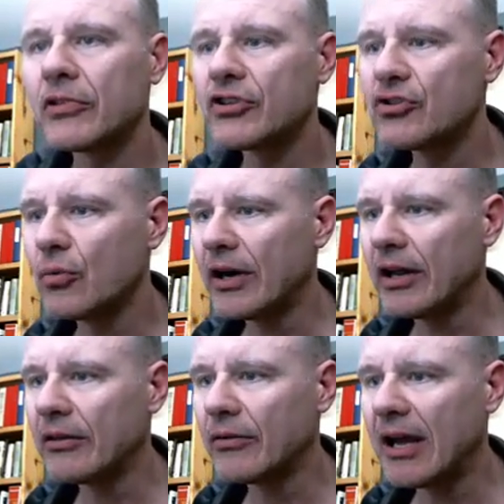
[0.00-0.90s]

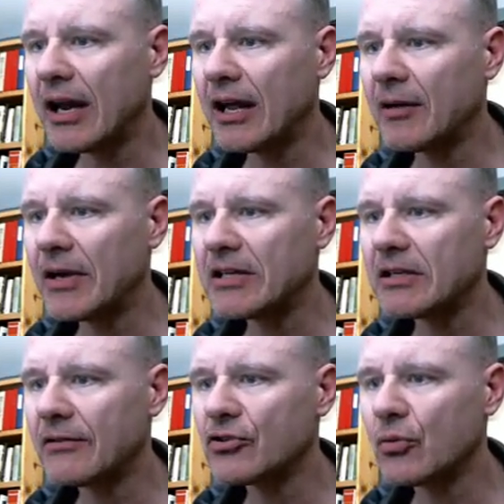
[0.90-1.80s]
23, got ahead of
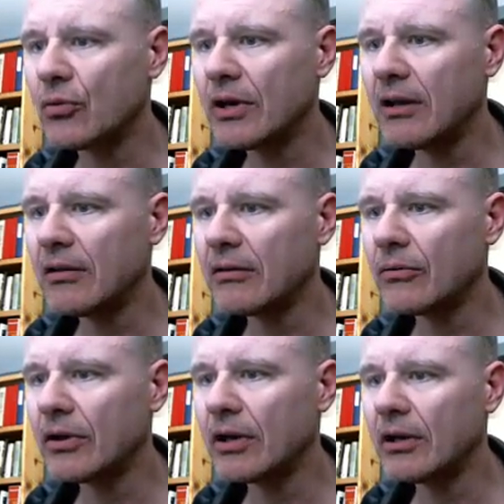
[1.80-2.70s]
myself.
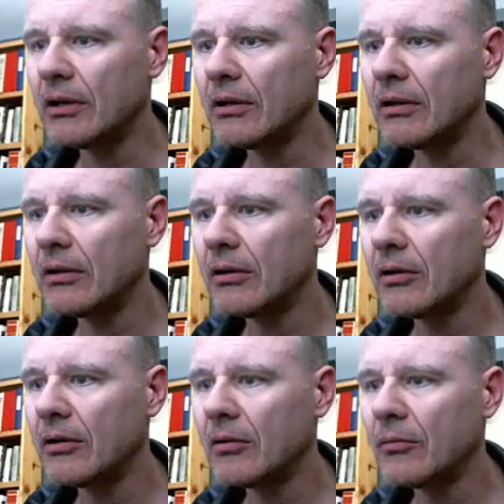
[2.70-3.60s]

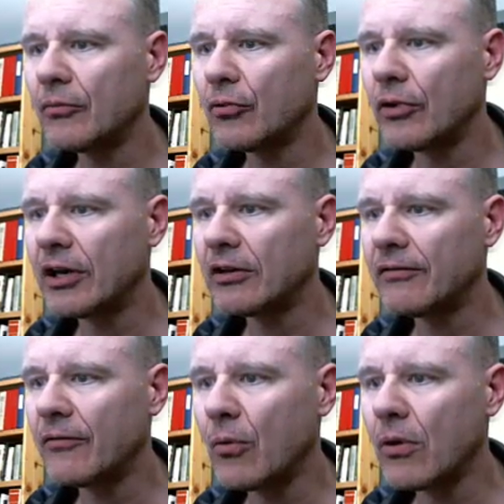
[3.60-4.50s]

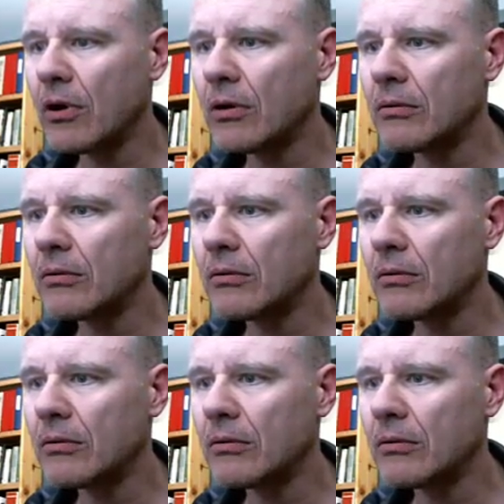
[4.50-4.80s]
23.4.